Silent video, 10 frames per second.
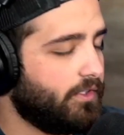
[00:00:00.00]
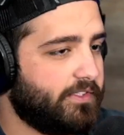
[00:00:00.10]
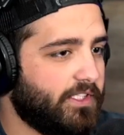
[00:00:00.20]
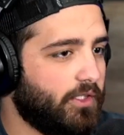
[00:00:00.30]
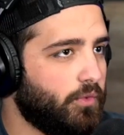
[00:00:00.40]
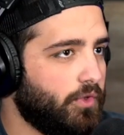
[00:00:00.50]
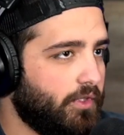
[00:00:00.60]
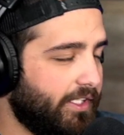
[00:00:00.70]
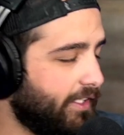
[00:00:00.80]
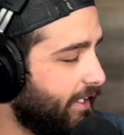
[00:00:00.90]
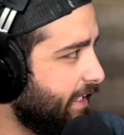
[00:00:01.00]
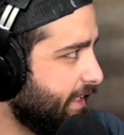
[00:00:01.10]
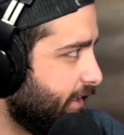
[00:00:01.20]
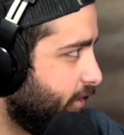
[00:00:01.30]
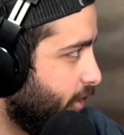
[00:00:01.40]
So, and like I
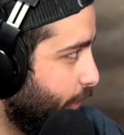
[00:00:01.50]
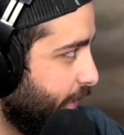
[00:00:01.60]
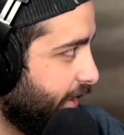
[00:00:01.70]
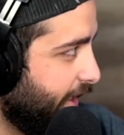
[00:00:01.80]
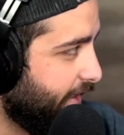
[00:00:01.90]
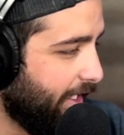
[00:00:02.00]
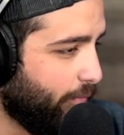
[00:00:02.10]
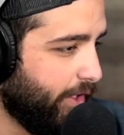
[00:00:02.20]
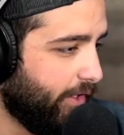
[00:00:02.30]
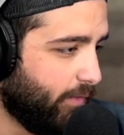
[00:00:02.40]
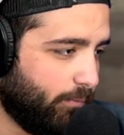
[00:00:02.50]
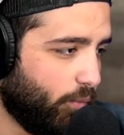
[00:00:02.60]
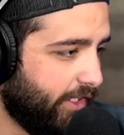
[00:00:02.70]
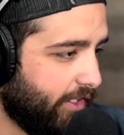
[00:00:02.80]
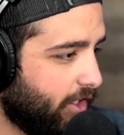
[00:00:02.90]
said, complete like that. We
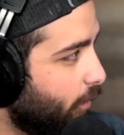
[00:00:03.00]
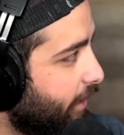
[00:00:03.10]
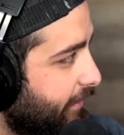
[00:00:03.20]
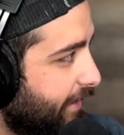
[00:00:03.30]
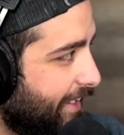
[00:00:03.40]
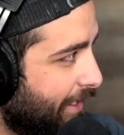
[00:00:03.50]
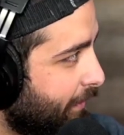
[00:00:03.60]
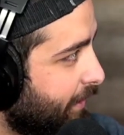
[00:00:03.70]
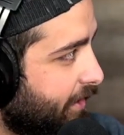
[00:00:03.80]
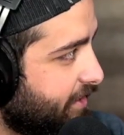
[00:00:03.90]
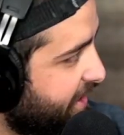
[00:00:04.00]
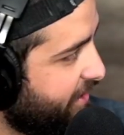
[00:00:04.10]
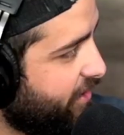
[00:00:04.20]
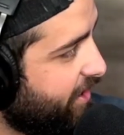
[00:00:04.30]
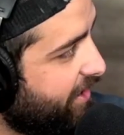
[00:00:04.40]
could go on an hour-long
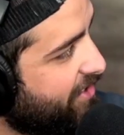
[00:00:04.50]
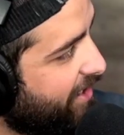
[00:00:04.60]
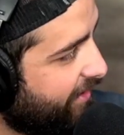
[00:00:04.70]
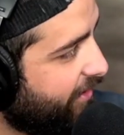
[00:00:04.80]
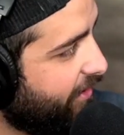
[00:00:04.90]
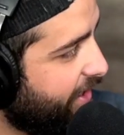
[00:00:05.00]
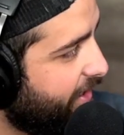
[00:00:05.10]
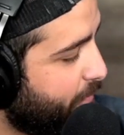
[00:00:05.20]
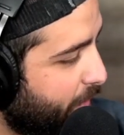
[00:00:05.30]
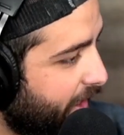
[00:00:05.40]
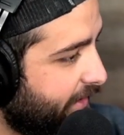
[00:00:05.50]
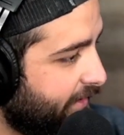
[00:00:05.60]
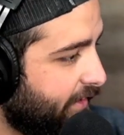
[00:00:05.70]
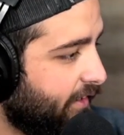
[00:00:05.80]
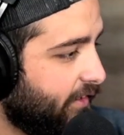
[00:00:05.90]
tangent each, I think, on that. But
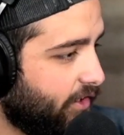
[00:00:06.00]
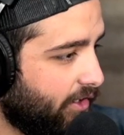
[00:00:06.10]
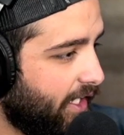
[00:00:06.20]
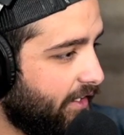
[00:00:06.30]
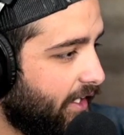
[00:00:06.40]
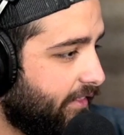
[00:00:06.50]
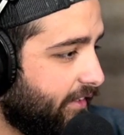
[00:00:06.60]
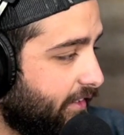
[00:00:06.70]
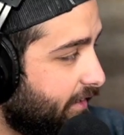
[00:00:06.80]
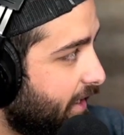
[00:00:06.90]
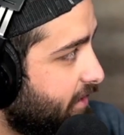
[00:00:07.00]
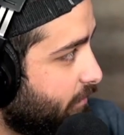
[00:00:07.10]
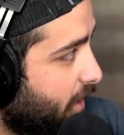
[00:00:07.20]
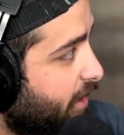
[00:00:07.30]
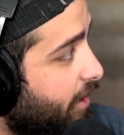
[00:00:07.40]
I think that's
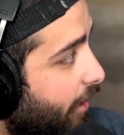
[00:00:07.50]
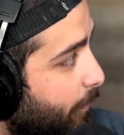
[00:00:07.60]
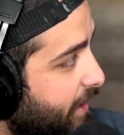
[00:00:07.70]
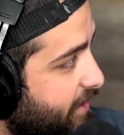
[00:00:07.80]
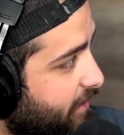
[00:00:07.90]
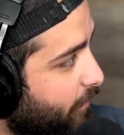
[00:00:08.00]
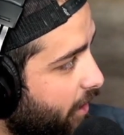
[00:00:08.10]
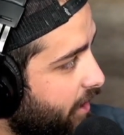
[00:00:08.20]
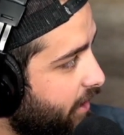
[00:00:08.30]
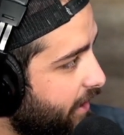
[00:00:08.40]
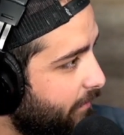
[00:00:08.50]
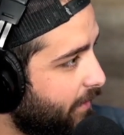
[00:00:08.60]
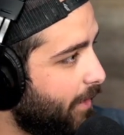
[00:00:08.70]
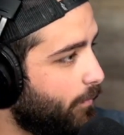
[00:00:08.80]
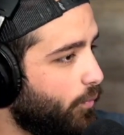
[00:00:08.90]
another piece of marketing
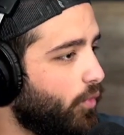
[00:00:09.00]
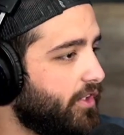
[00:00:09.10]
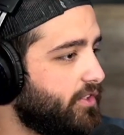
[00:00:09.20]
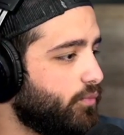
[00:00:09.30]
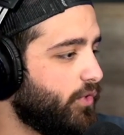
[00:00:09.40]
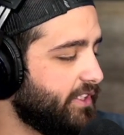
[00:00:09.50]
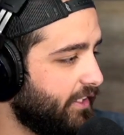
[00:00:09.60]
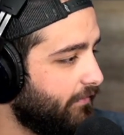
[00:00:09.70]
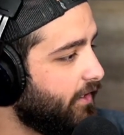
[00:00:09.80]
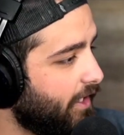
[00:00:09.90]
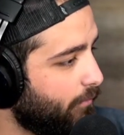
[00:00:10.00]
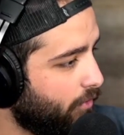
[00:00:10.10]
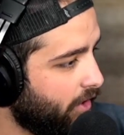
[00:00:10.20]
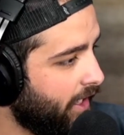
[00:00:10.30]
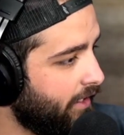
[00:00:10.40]
that once again, if you get
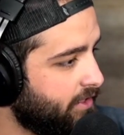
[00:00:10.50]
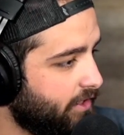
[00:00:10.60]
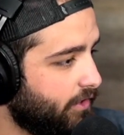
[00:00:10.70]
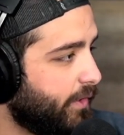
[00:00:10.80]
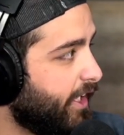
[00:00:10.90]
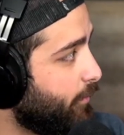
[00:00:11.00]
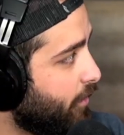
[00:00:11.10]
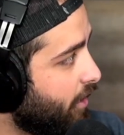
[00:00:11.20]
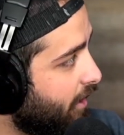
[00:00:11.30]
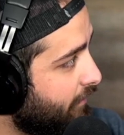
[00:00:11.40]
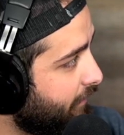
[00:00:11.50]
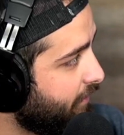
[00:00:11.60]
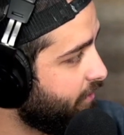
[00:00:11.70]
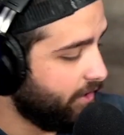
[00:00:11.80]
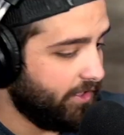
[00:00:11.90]
more eyes, you get more
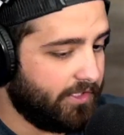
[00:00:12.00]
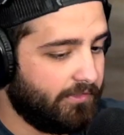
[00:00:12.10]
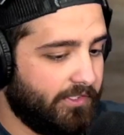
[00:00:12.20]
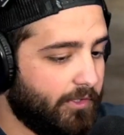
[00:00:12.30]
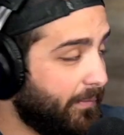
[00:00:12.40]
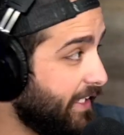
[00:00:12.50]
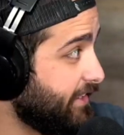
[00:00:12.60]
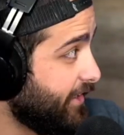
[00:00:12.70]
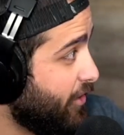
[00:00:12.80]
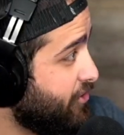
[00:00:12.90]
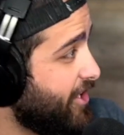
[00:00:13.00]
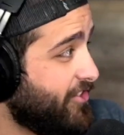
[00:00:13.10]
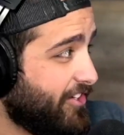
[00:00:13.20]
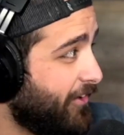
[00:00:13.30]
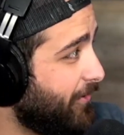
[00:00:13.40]
offers. It makes
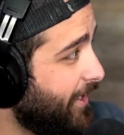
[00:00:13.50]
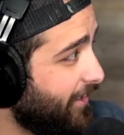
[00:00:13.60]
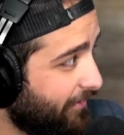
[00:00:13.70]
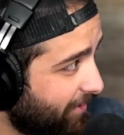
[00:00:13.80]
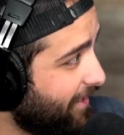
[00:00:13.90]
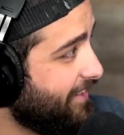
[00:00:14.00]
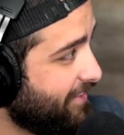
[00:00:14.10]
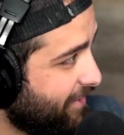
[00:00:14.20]
negotiation a whole hell of a lot easier.